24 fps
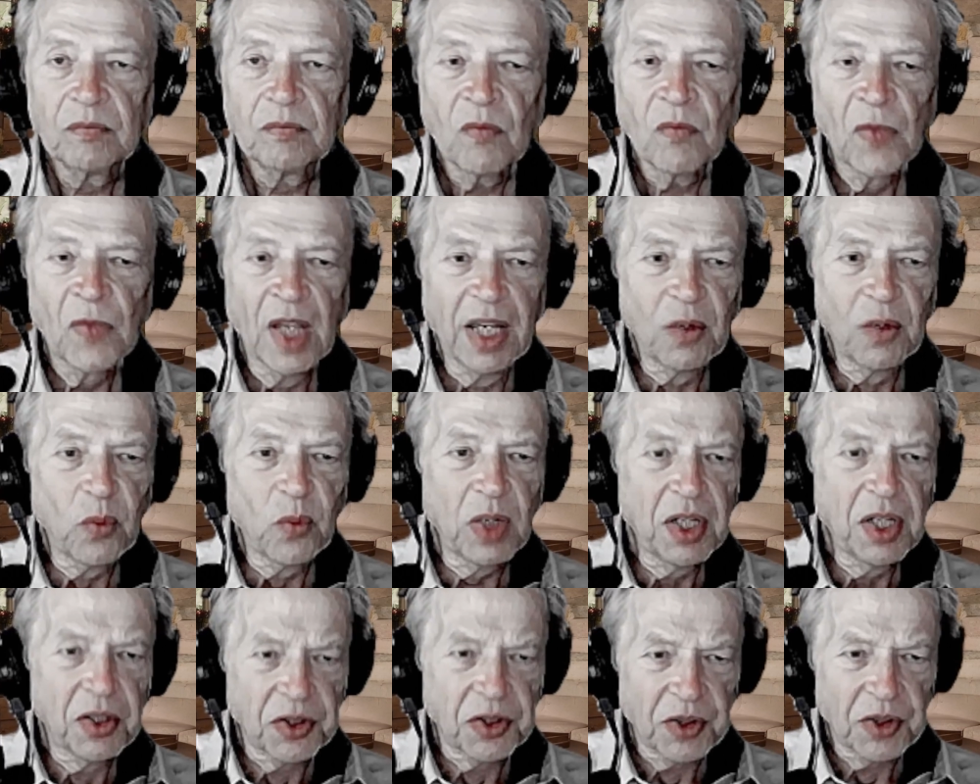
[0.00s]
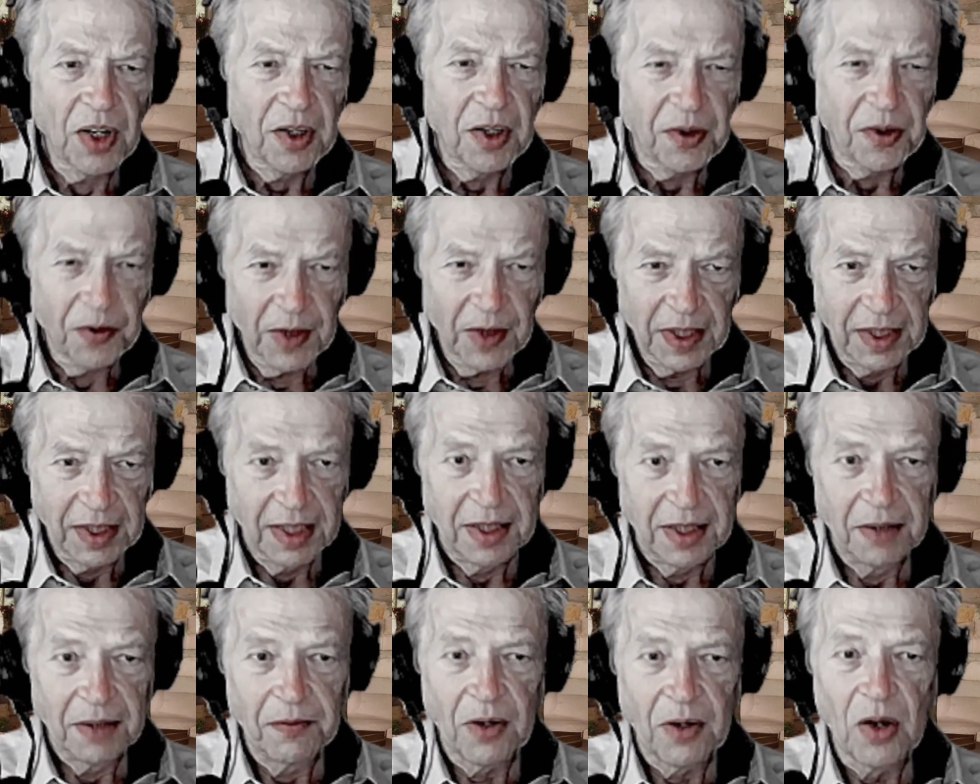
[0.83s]
And when you start
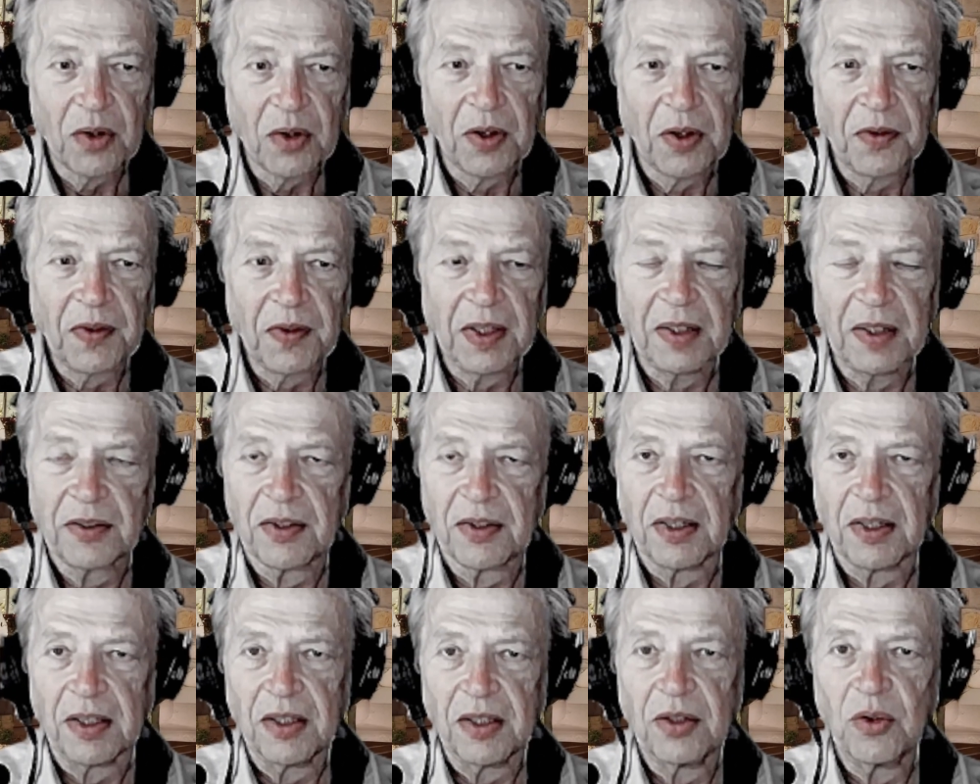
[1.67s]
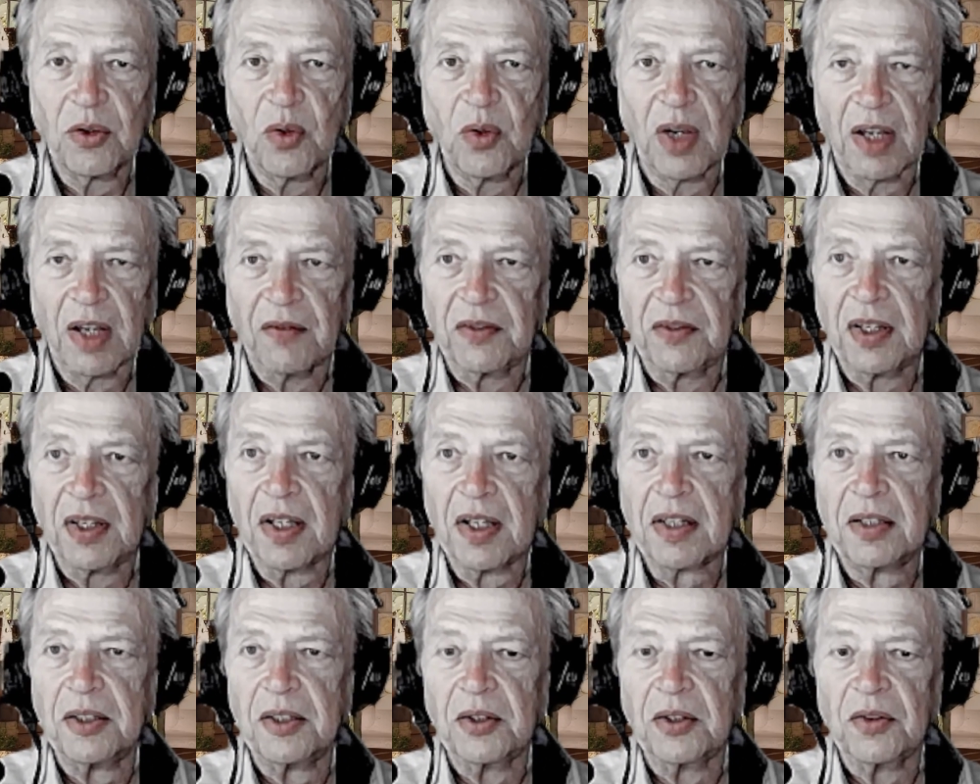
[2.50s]
thinking of all the things that you have done
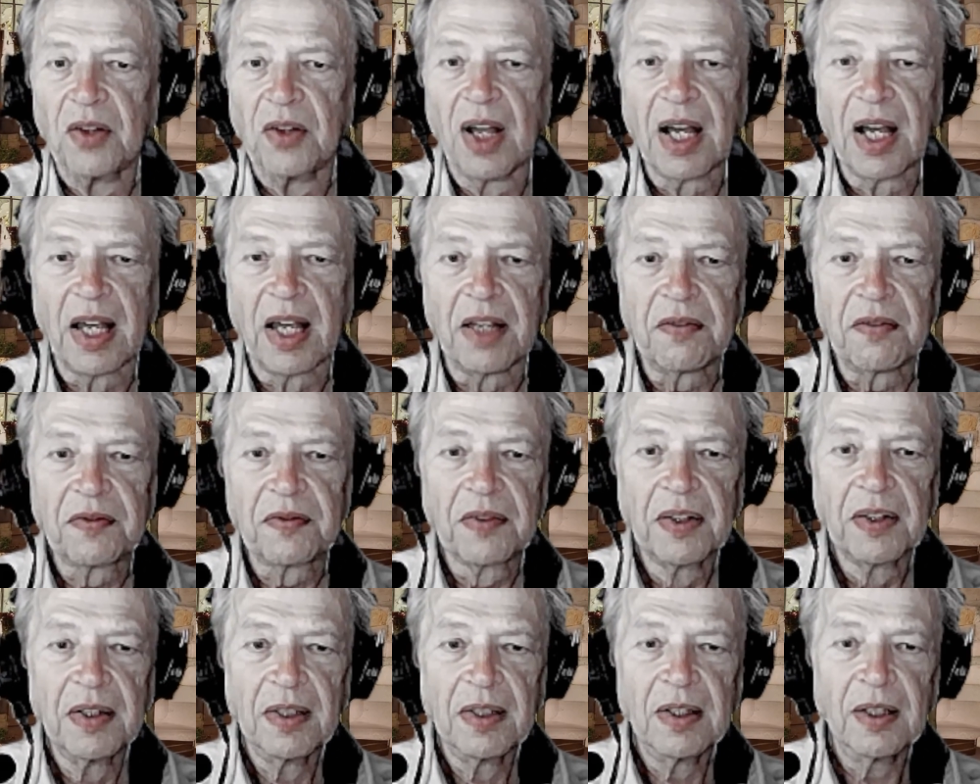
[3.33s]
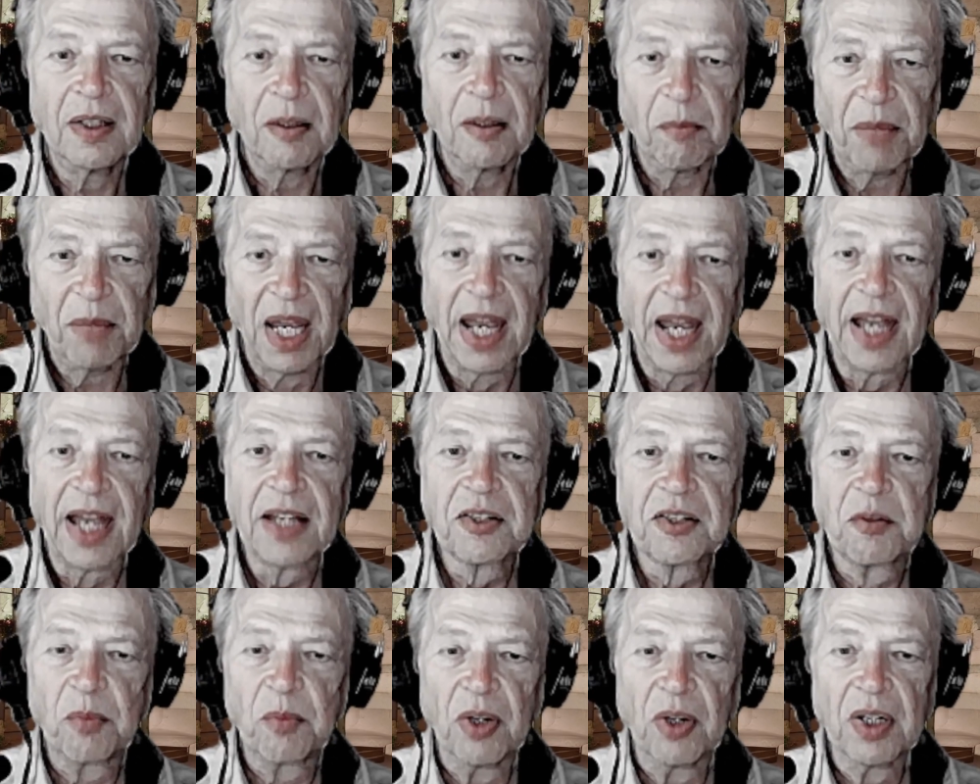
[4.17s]
in your life,
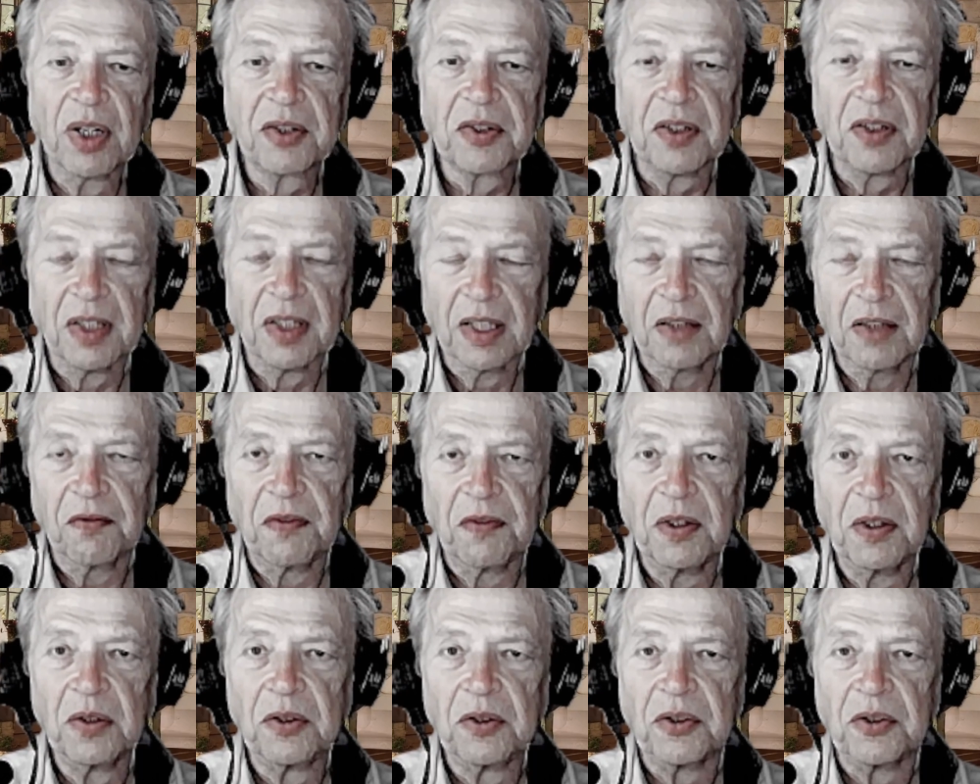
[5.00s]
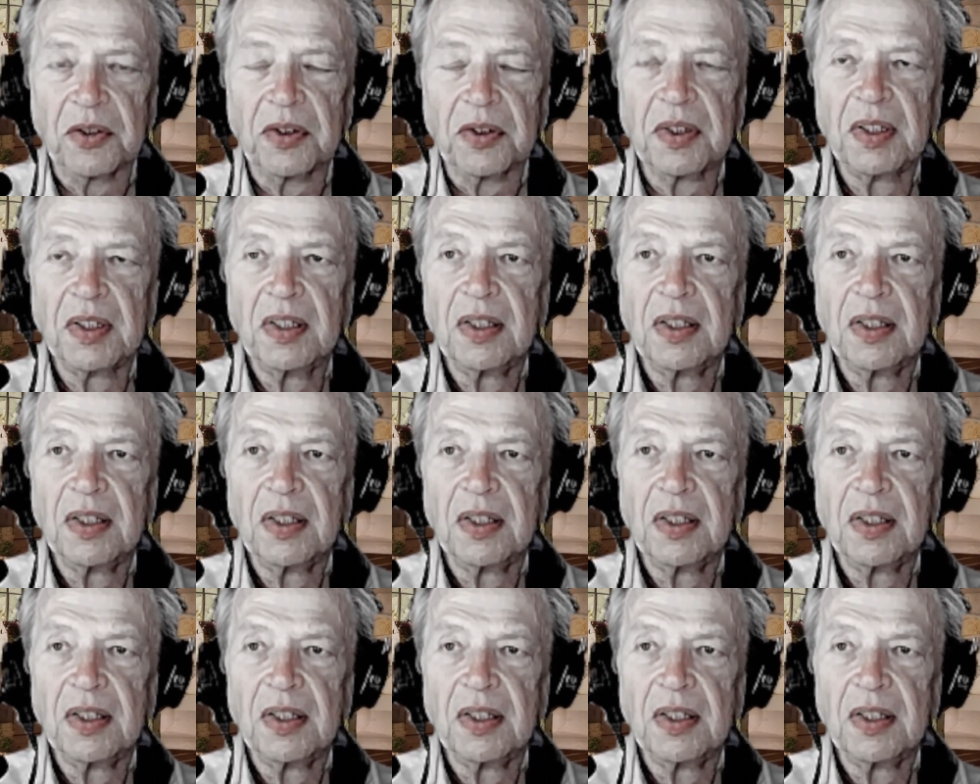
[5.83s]
past, present, and future,